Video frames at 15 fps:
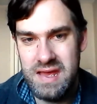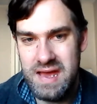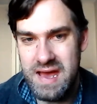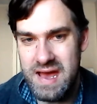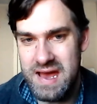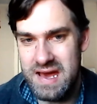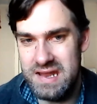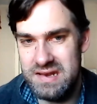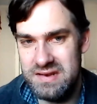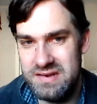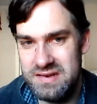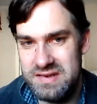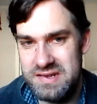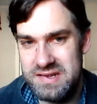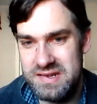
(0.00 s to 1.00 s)

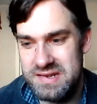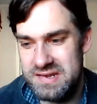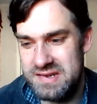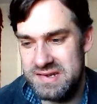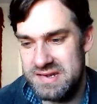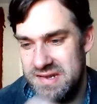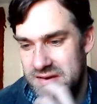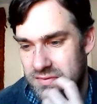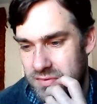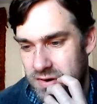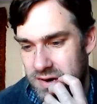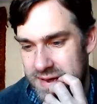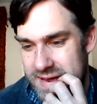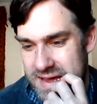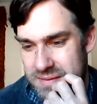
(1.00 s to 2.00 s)
And so
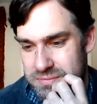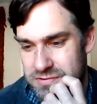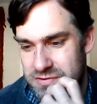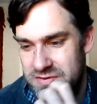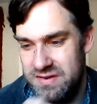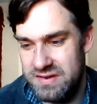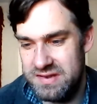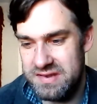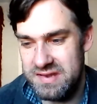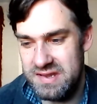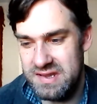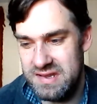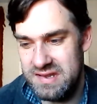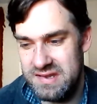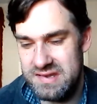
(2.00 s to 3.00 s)
what happens
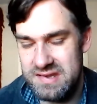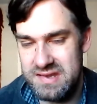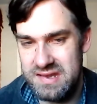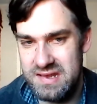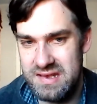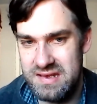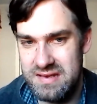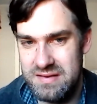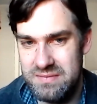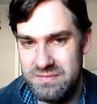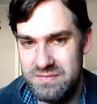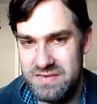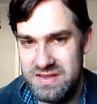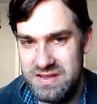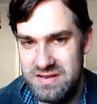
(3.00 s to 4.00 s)
is
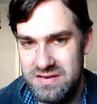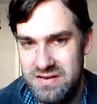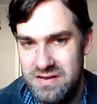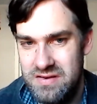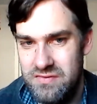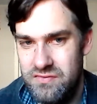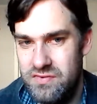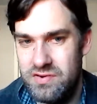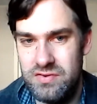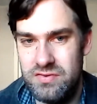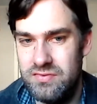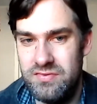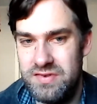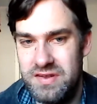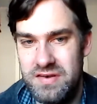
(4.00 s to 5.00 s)

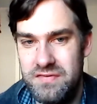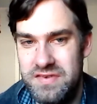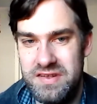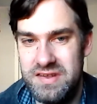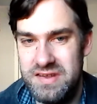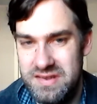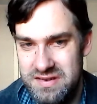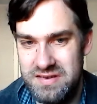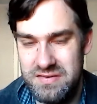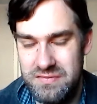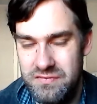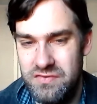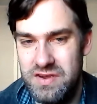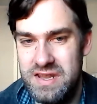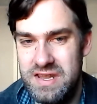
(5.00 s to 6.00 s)
Rule's obviously
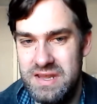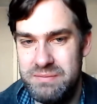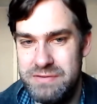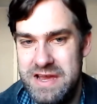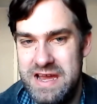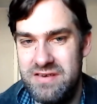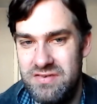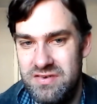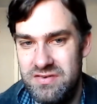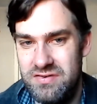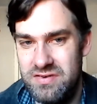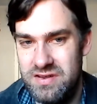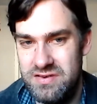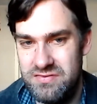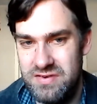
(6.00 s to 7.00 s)
really
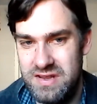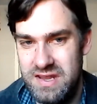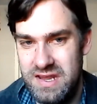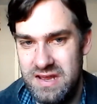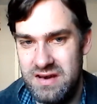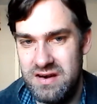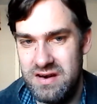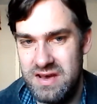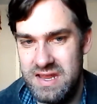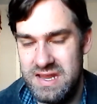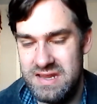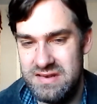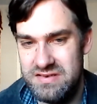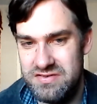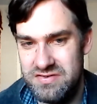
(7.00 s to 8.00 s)
paranoid, really high
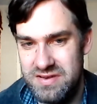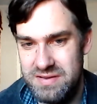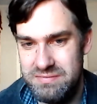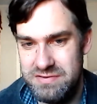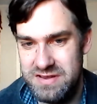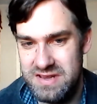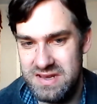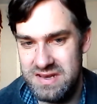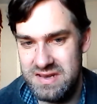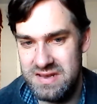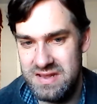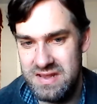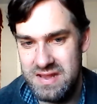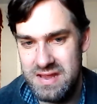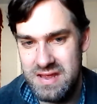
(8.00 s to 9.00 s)
and tripping,
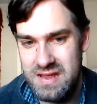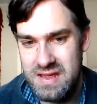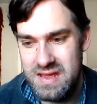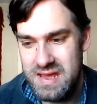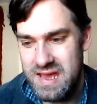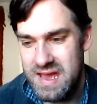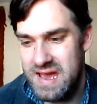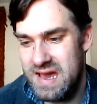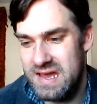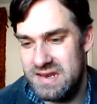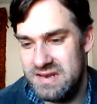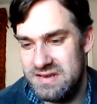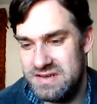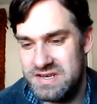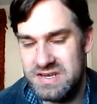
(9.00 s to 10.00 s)

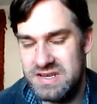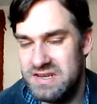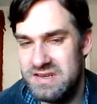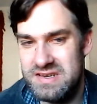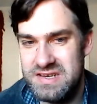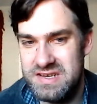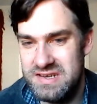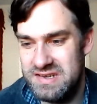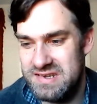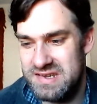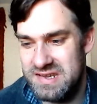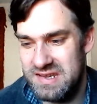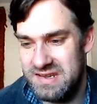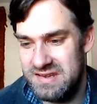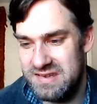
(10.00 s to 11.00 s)
and she
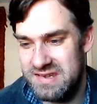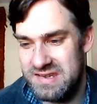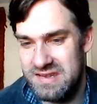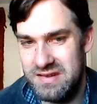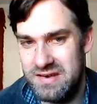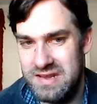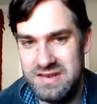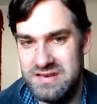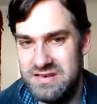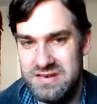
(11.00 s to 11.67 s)
sees like